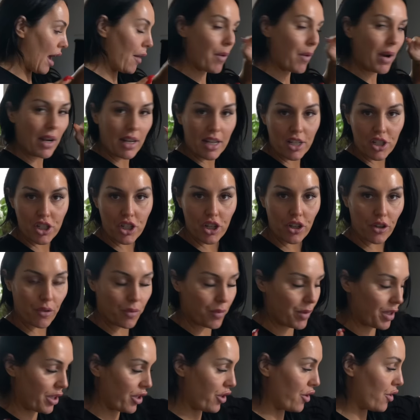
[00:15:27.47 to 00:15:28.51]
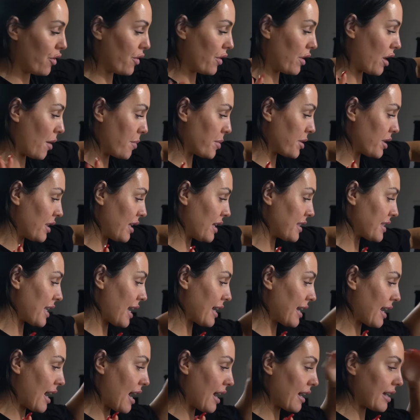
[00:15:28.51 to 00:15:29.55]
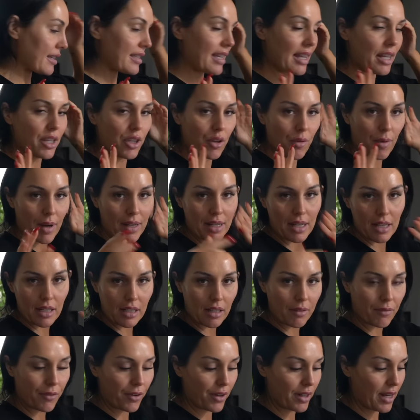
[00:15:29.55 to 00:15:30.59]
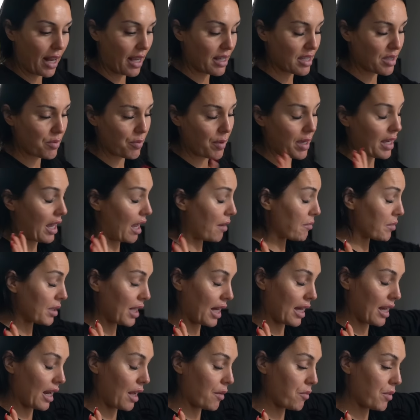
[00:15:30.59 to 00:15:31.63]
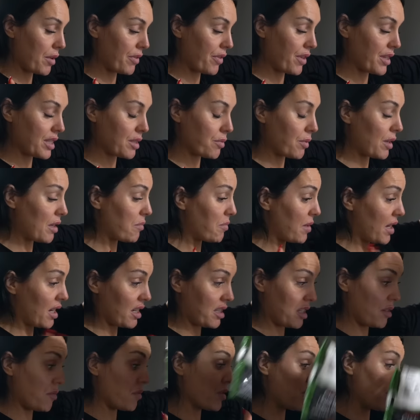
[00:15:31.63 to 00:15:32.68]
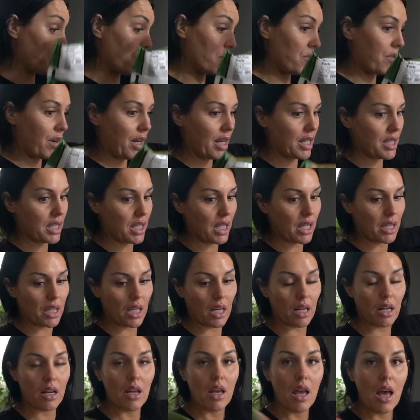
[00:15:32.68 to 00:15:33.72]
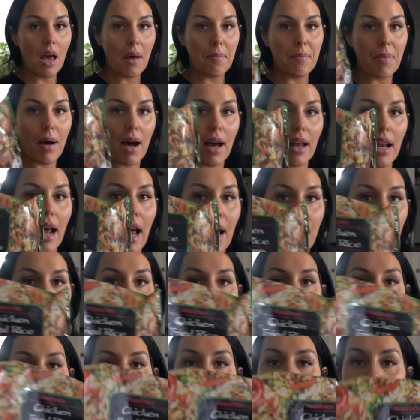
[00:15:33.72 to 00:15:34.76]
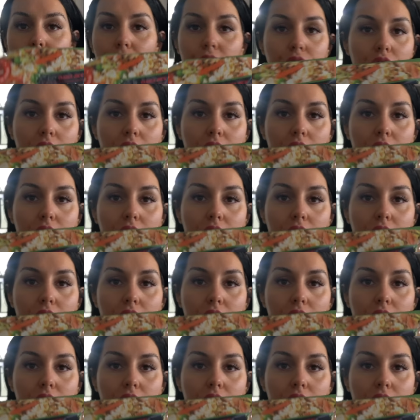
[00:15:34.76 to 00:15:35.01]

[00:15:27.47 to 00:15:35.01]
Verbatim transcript: I wanted to share with you a couple of things I got because I knew I needed them for next week. I'm glad I went this week because it was so crazy in there. But I went for